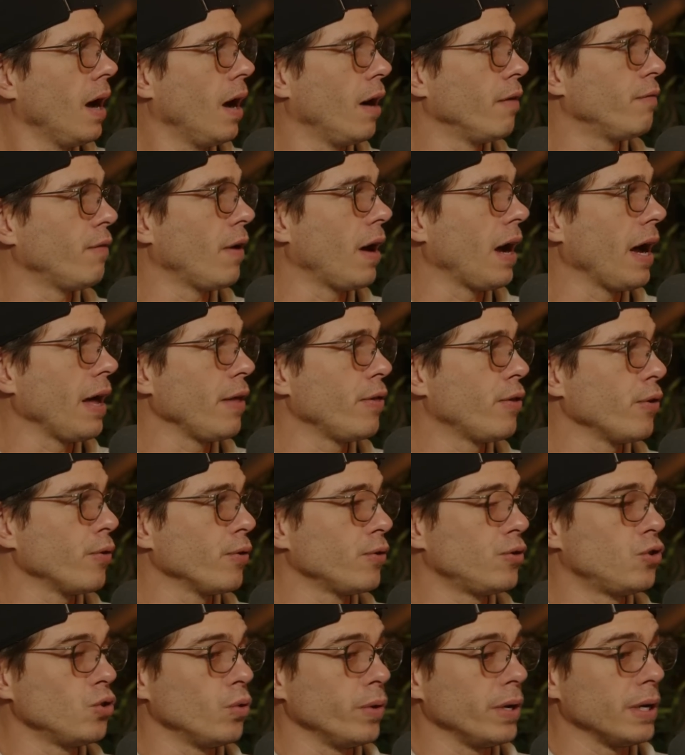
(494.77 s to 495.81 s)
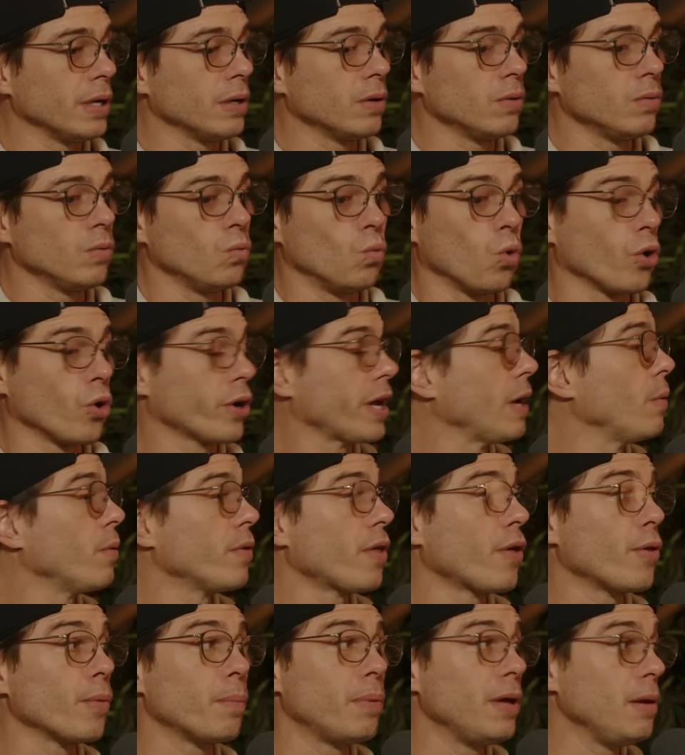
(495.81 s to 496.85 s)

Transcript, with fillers: of either doing working with other